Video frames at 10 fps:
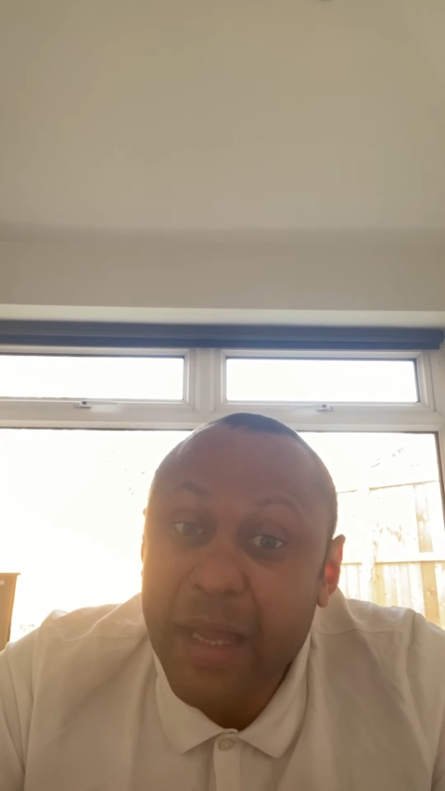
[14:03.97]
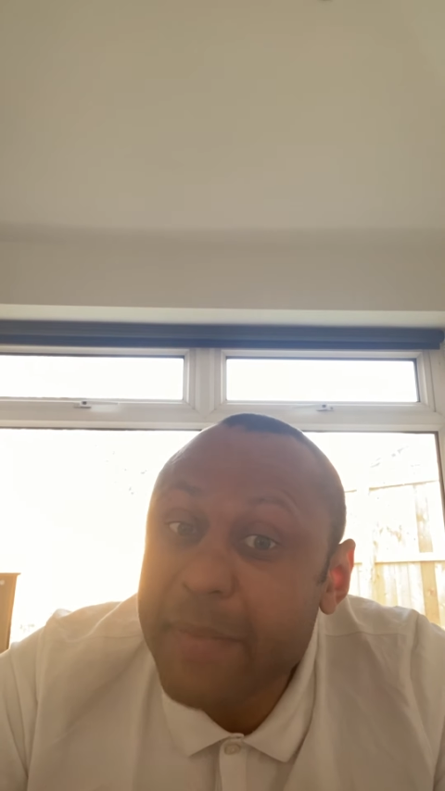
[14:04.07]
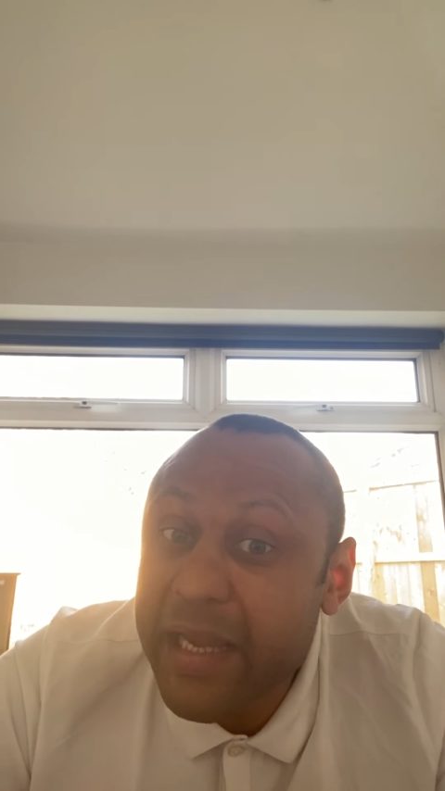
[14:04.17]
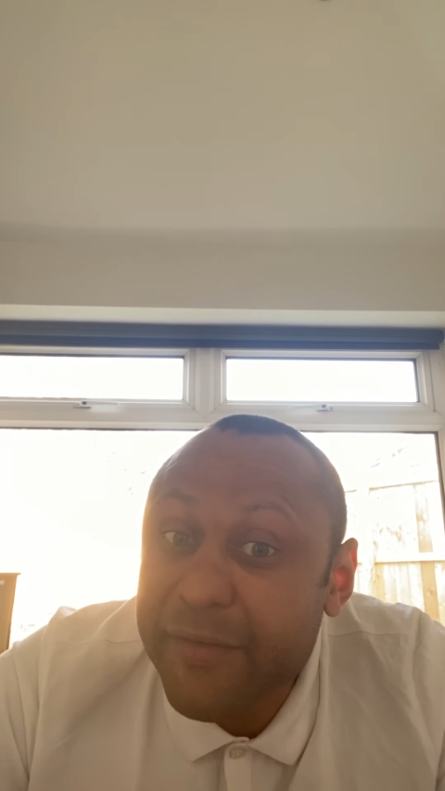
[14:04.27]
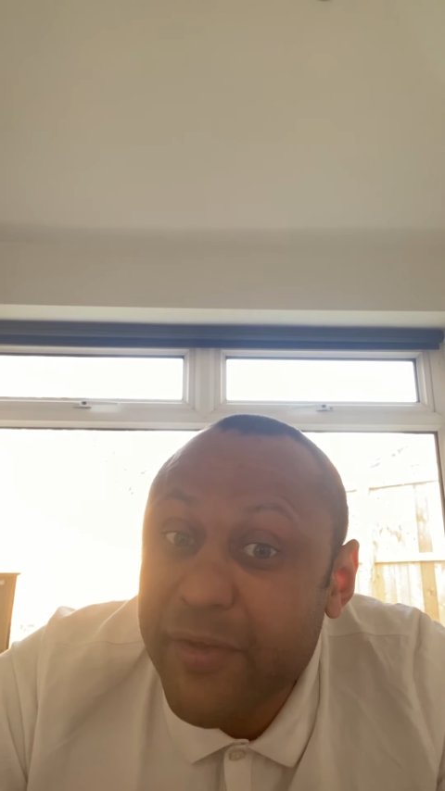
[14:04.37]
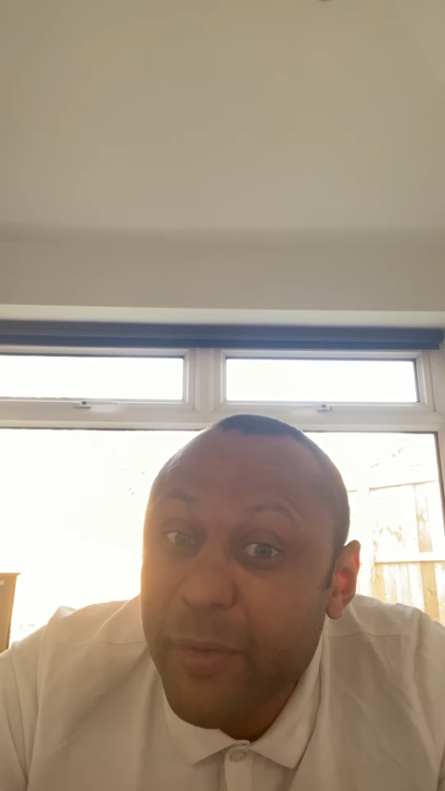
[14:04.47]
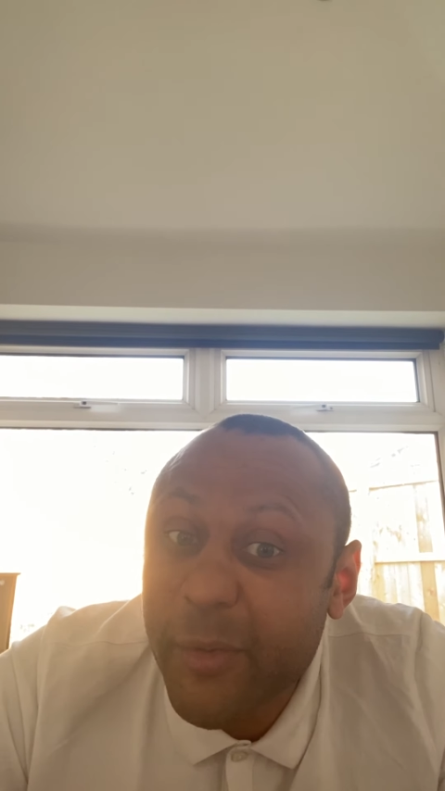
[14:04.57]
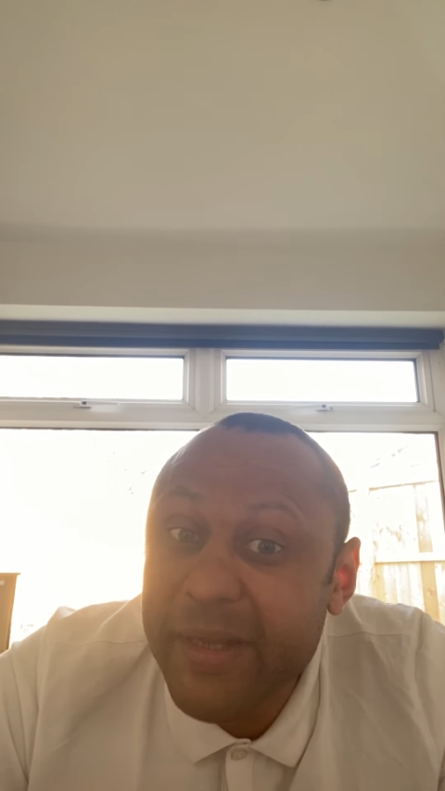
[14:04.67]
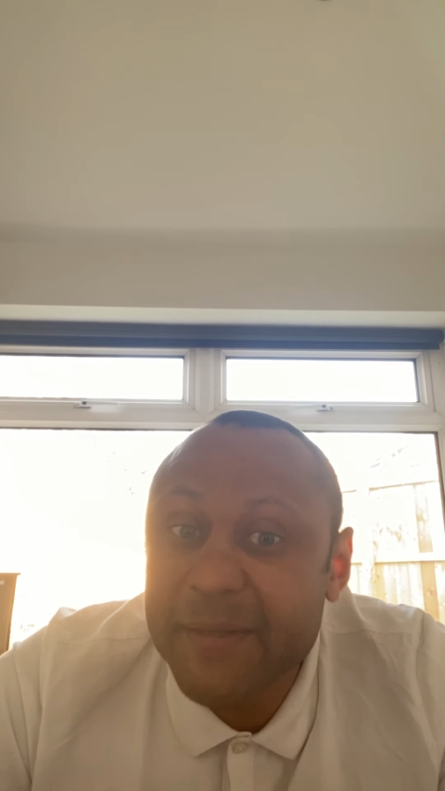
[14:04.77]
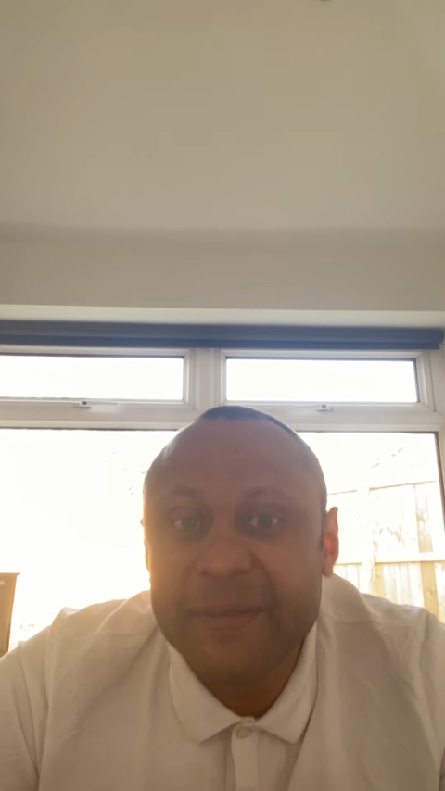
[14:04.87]
making a few
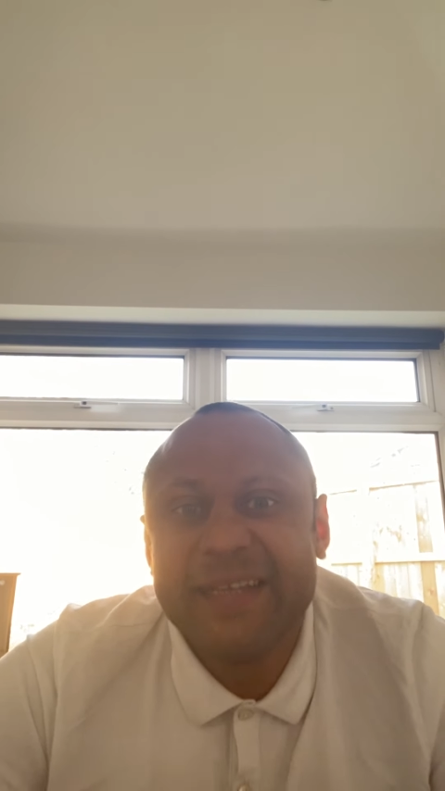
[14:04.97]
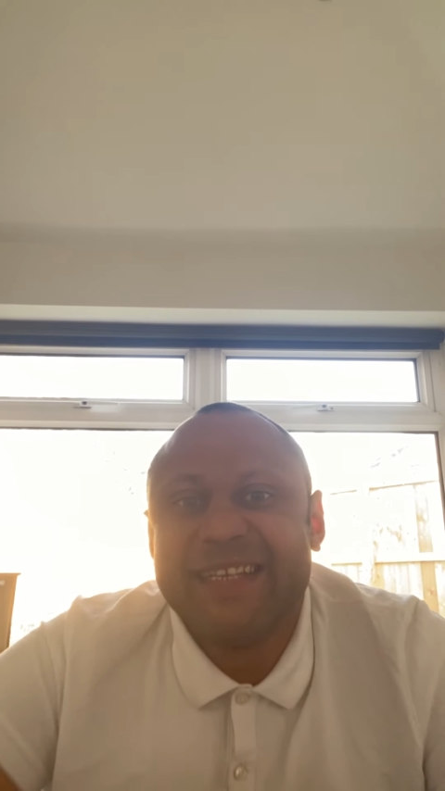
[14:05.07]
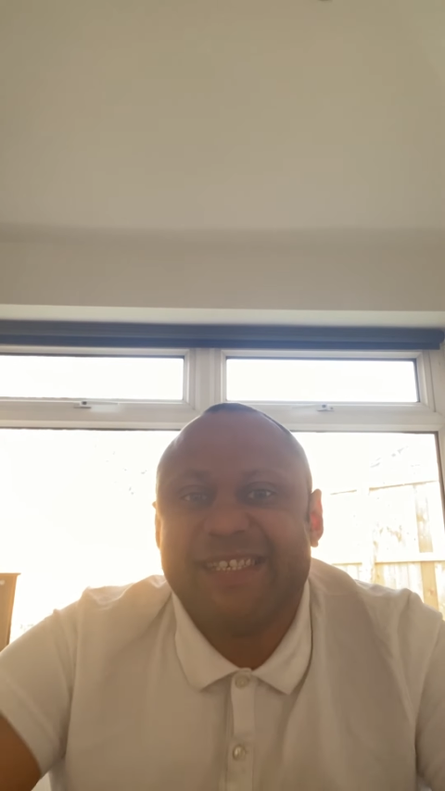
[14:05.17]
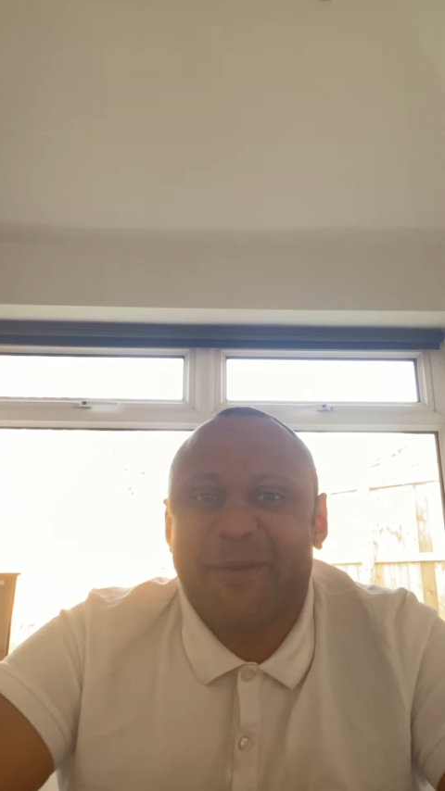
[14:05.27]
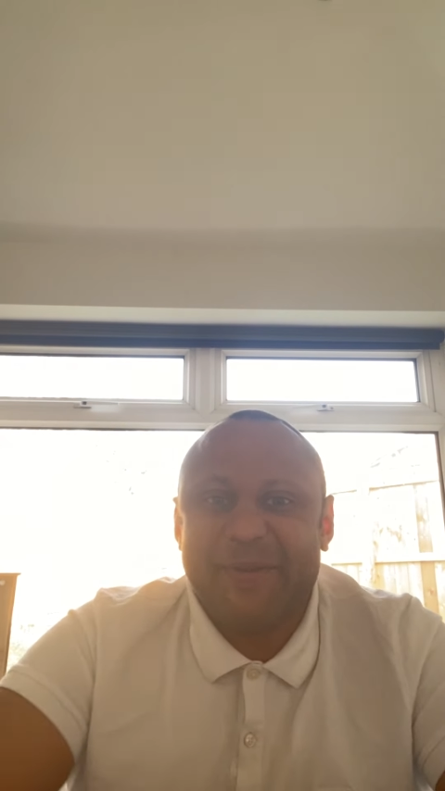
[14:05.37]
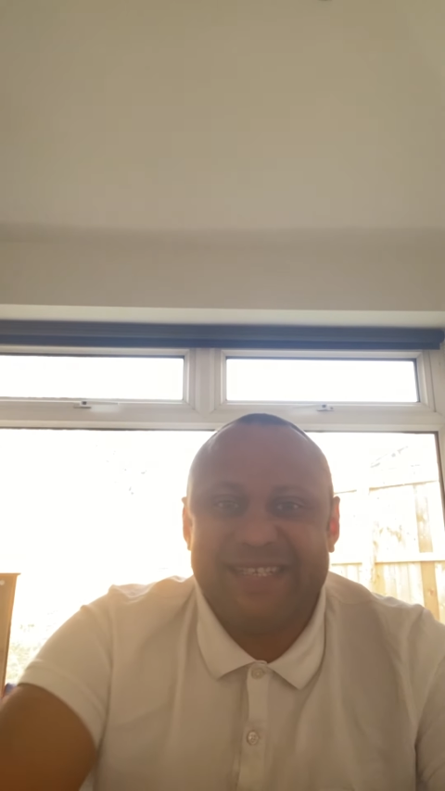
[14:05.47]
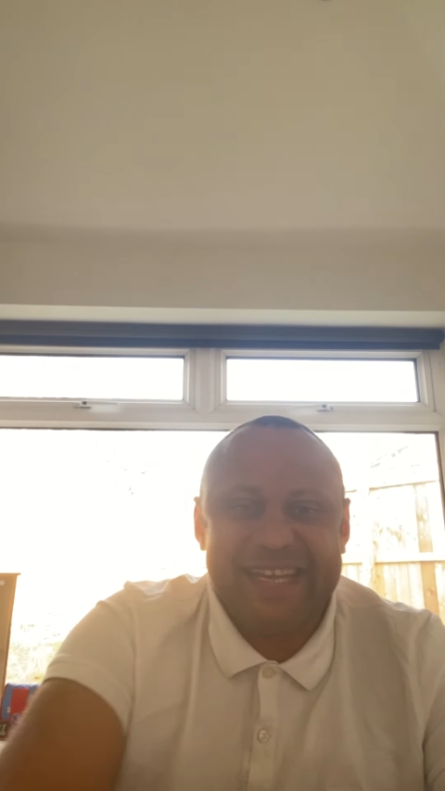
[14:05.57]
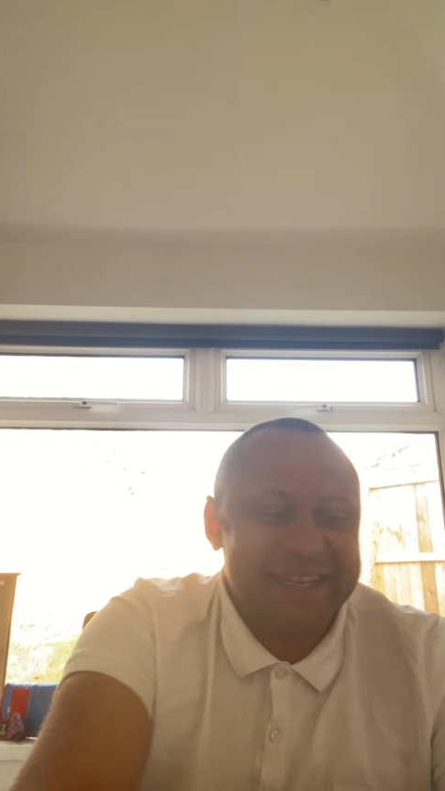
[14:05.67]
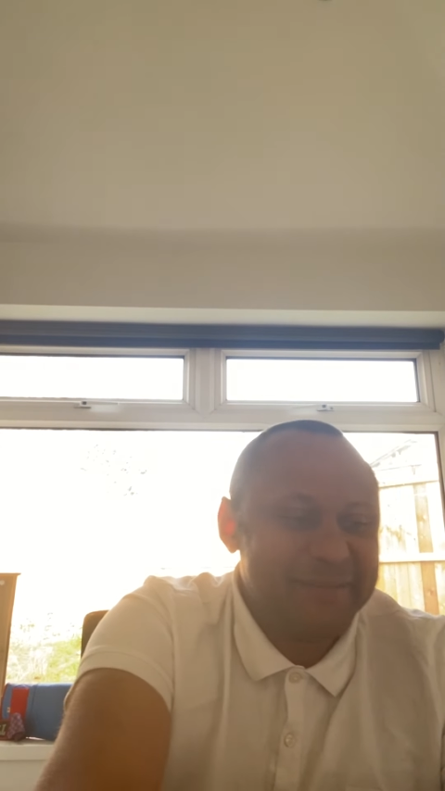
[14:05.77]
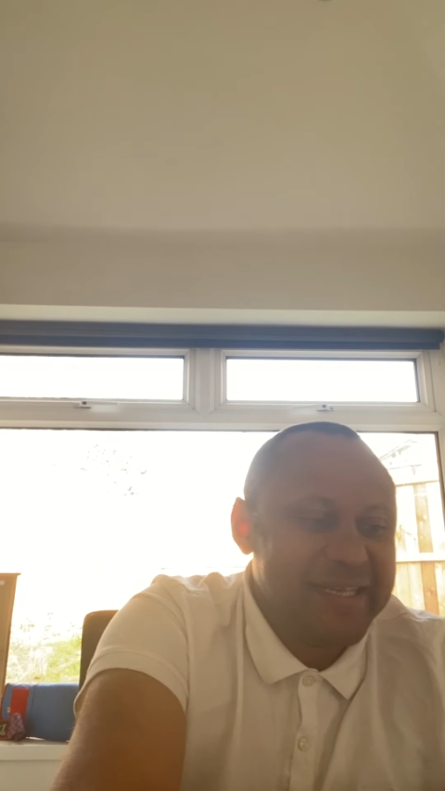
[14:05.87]
quid, shall we
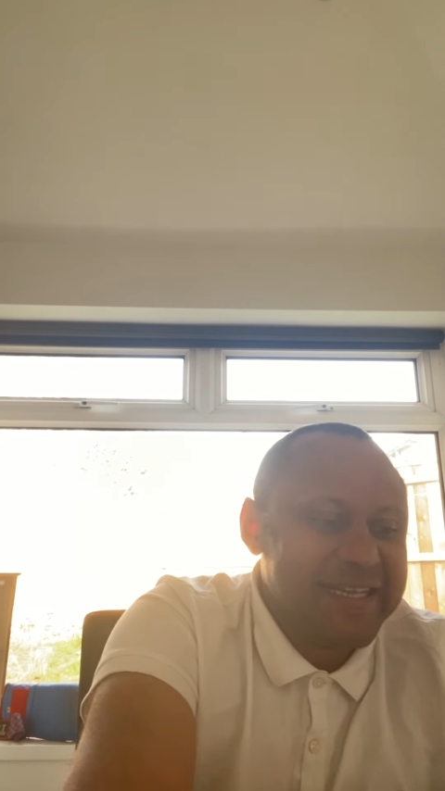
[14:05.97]
say.